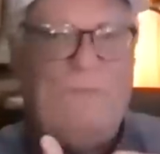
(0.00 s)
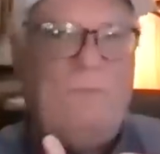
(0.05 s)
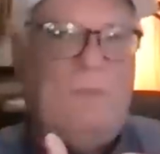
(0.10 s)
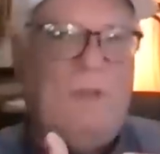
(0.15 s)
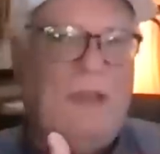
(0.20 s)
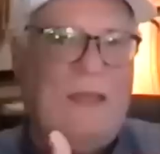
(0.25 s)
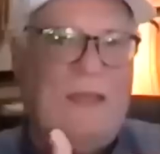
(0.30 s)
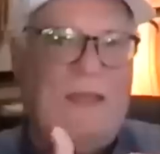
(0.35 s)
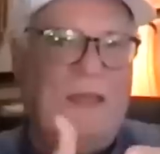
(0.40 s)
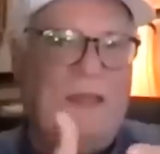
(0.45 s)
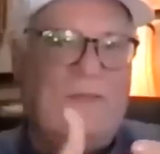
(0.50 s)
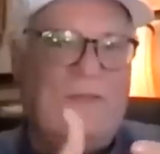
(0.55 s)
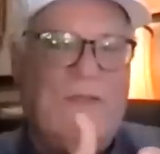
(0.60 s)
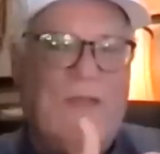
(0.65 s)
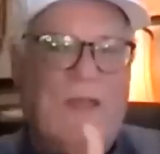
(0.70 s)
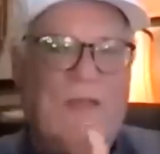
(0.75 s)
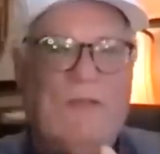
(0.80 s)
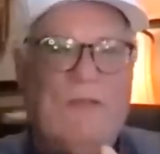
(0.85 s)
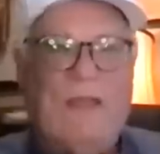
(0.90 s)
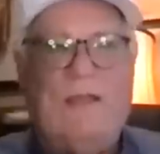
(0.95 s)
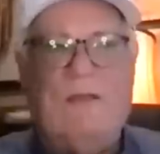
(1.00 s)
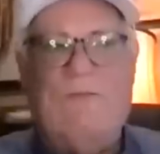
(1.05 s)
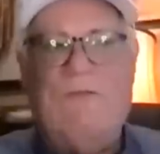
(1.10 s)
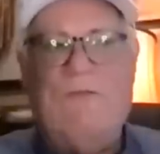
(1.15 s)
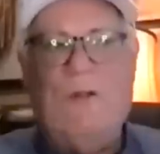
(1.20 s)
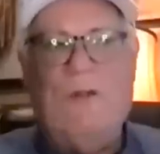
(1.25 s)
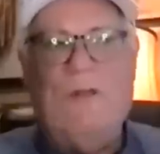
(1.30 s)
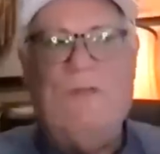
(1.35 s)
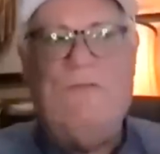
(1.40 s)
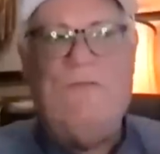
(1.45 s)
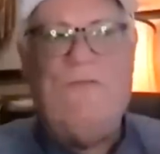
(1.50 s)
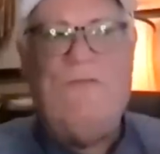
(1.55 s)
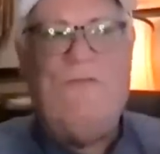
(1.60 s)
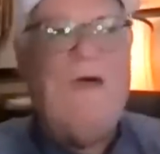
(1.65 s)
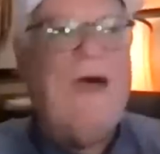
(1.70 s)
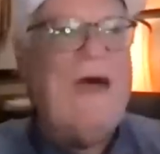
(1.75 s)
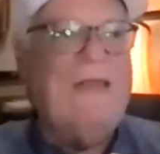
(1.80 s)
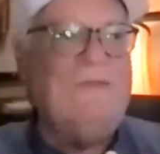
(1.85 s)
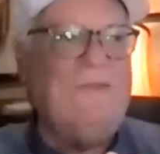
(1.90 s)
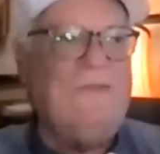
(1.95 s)
like it's like a very
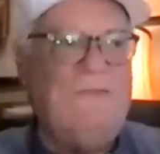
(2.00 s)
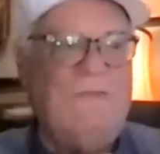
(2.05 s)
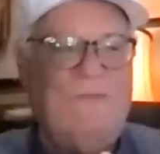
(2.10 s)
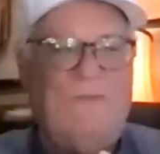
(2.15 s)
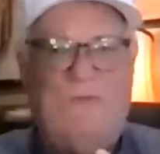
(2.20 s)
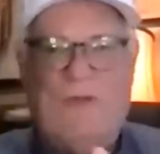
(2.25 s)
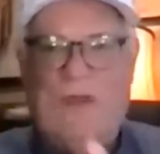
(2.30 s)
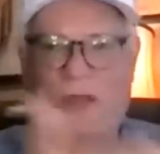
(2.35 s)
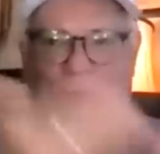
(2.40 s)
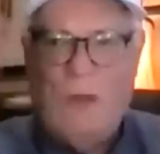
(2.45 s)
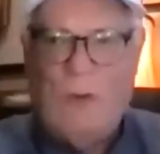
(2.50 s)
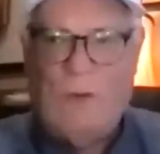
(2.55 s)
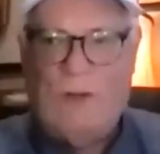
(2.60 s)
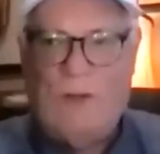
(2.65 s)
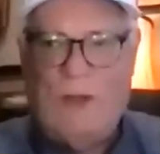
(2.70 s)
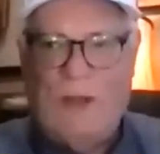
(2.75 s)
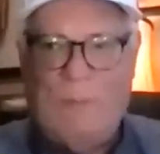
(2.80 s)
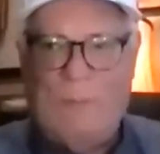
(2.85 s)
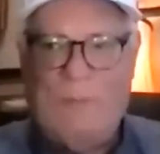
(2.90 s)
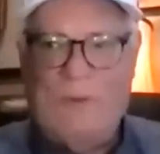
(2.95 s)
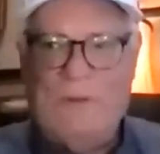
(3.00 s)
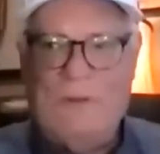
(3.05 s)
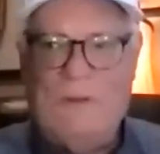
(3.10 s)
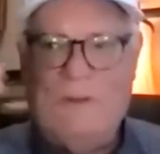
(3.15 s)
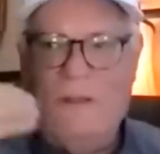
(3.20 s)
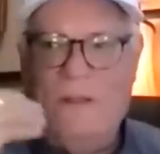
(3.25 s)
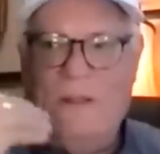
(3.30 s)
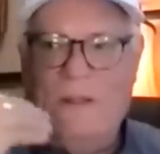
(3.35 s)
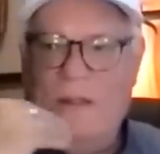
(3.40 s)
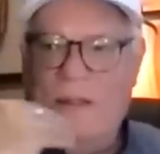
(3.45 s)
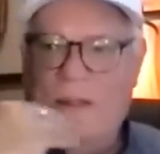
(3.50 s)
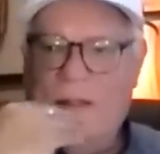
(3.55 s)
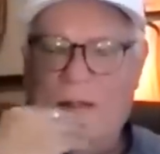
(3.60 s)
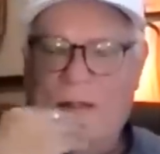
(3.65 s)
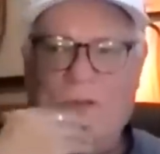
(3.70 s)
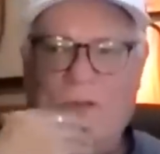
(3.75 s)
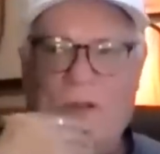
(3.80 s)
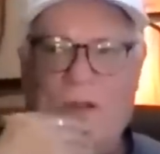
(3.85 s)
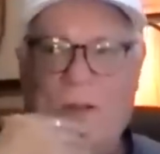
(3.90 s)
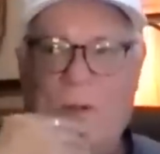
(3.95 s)
fast video clip.
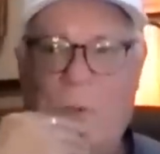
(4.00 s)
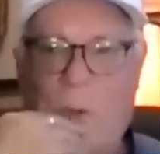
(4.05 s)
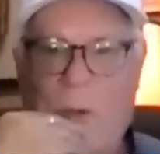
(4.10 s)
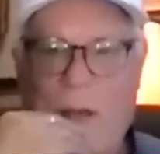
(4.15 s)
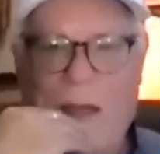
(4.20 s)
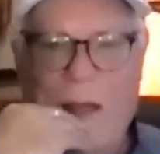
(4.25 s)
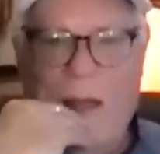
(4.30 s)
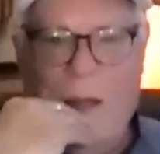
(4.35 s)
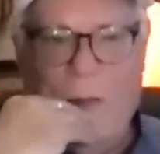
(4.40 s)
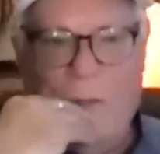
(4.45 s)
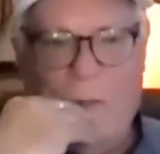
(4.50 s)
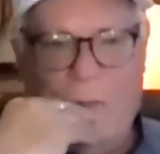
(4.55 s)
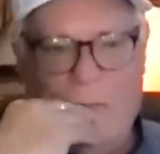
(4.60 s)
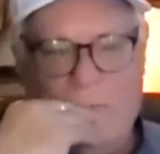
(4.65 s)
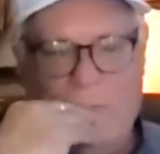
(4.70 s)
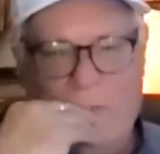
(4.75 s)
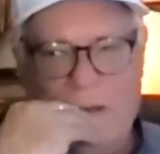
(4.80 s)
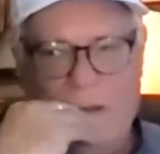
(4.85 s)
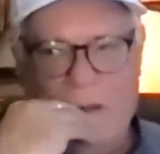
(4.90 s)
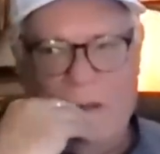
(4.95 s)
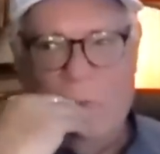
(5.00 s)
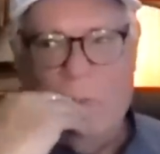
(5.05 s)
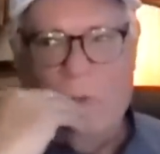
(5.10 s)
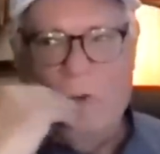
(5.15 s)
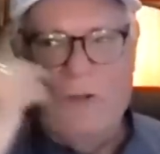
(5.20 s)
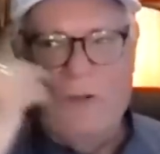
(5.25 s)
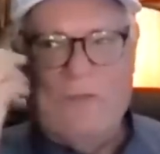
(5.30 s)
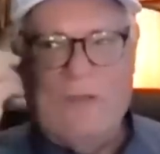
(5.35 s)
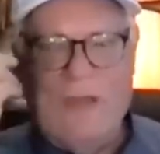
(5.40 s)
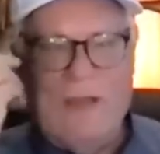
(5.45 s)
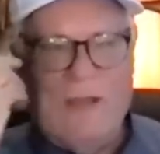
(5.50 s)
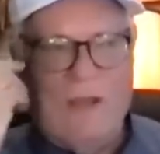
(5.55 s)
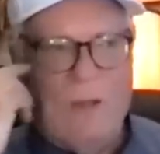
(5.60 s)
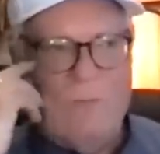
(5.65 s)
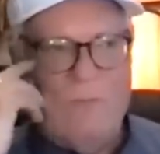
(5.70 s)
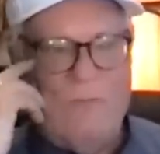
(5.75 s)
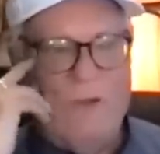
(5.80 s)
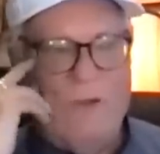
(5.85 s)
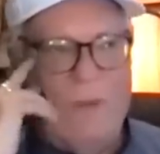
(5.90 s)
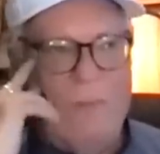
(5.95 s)
You're like, wow, where'd that
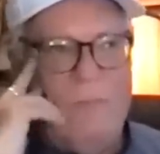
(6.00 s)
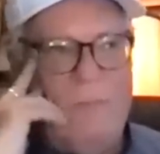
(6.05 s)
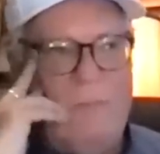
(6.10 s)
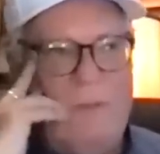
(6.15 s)
come from?